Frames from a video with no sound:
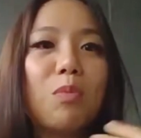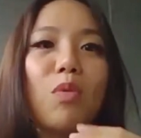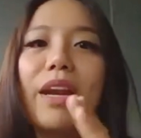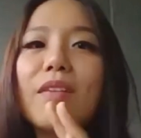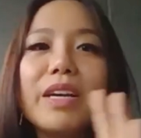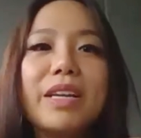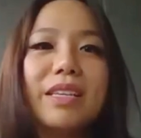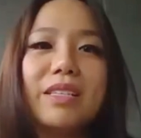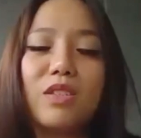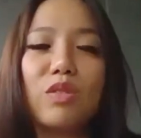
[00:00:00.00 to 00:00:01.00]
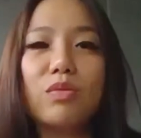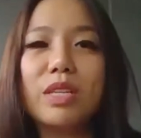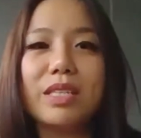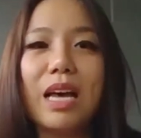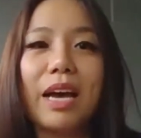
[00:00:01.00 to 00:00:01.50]
whatever it is you
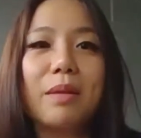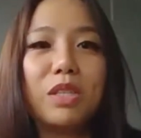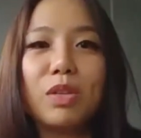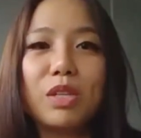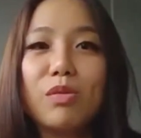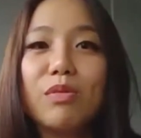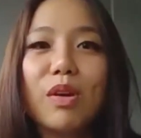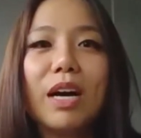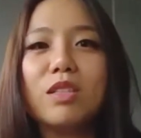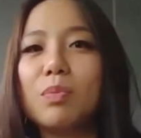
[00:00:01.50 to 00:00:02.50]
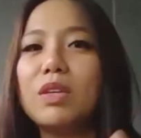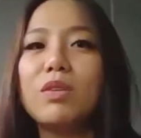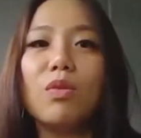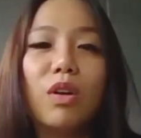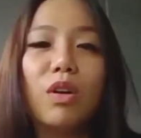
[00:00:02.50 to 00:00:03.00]
decide between you and your husband
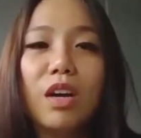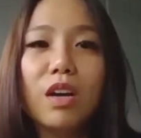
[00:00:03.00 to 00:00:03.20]
or